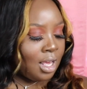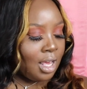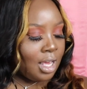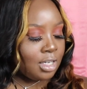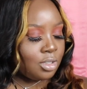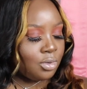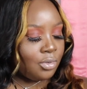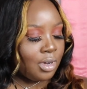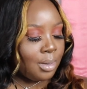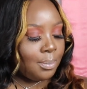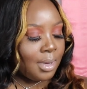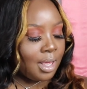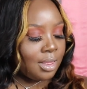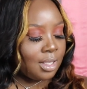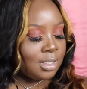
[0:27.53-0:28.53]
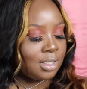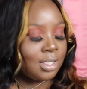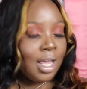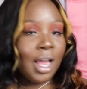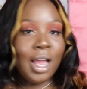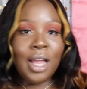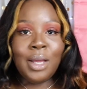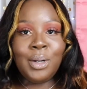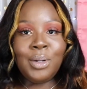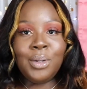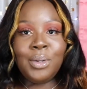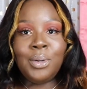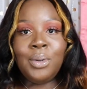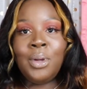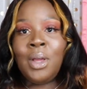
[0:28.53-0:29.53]
As you read by the
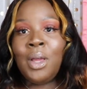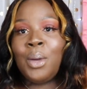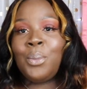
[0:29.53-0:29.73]
title,